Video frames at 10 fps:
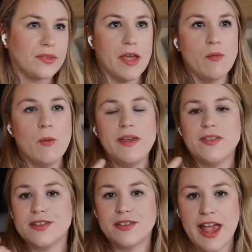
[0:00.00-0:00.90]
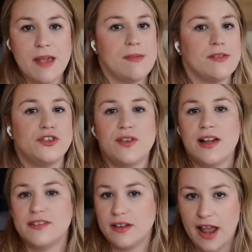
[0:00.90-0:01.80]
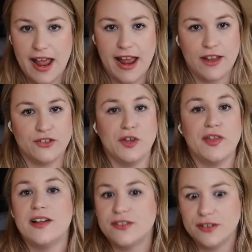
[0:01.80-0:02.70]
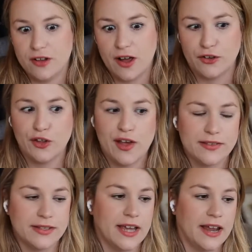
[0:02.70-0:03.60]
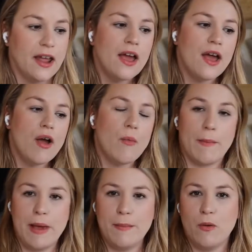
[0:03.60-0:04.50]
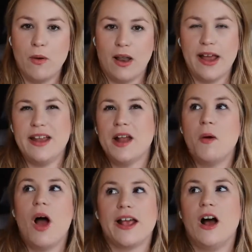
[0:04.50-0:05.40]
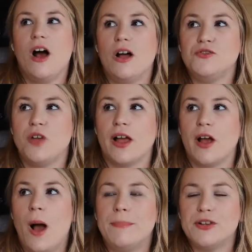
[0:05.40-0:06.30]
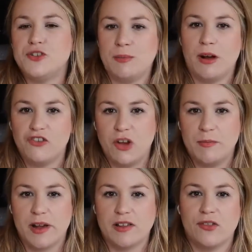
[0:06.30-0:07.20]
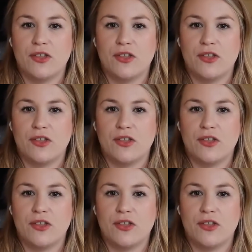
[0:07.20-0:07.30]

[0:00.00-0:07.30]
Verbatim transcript: it will be the same as 2008 2009 2010 where people were like you know what i can't i can't pursue my dreams because of